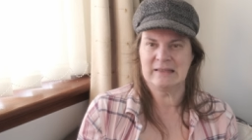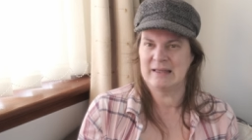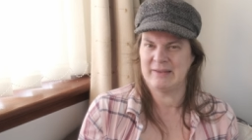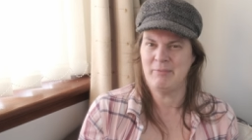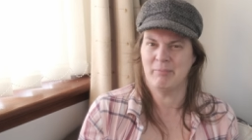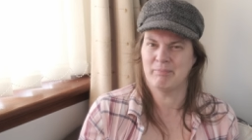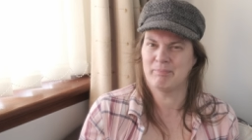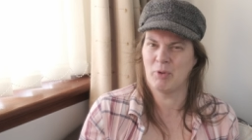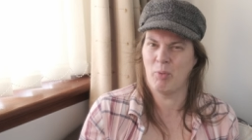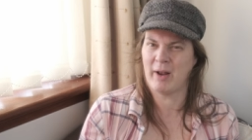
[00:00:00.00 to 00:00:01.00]
I think
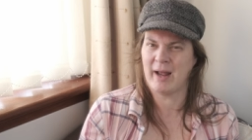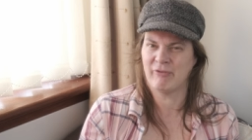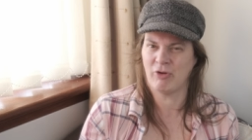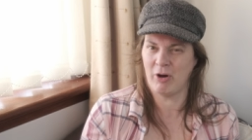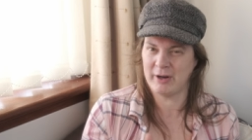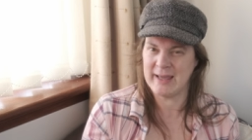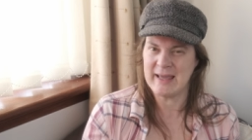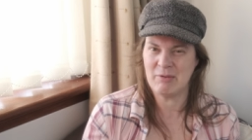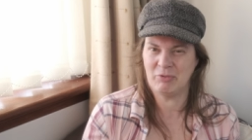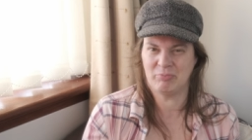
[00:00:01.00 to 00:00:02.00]
the one I've got on
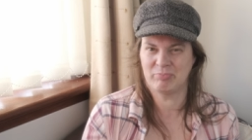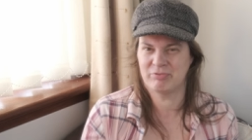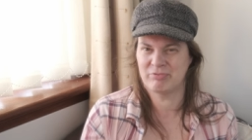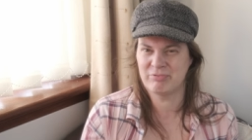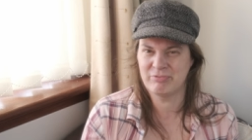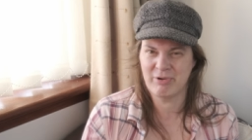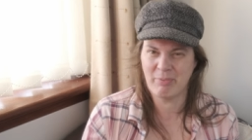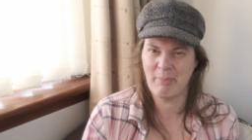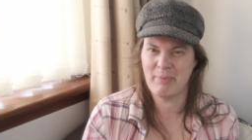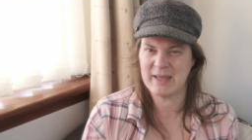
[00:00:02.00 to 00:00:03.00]
here was
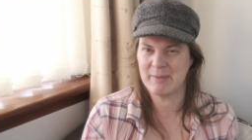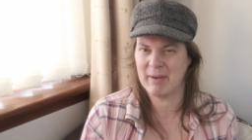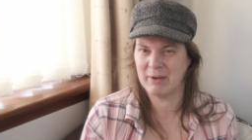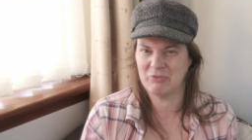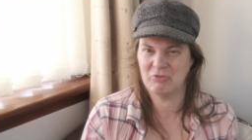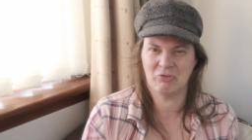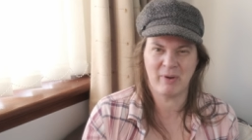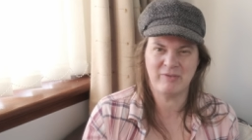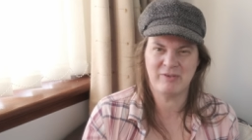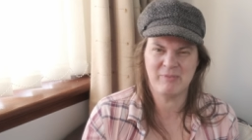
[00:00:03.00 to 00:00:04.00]
probably about
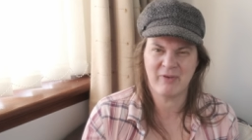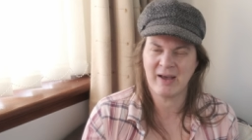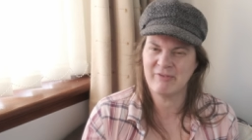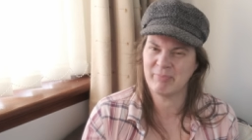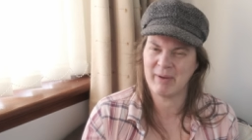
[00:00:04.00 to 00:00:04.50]
twenty five